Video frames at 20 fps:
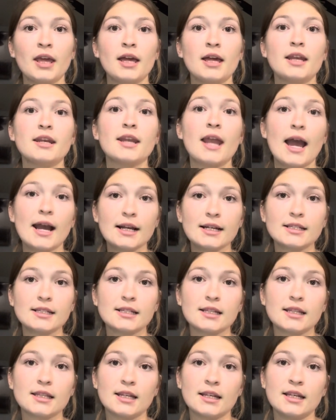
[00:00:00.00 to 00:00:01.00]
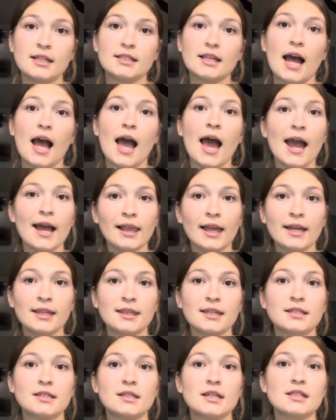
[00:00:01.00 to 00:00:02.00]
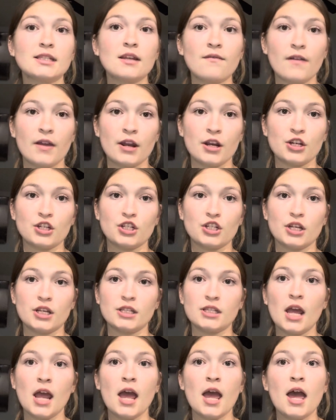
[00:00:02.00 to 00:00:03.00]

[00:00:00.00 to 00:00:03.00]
Next, they need to highlight the disadvantages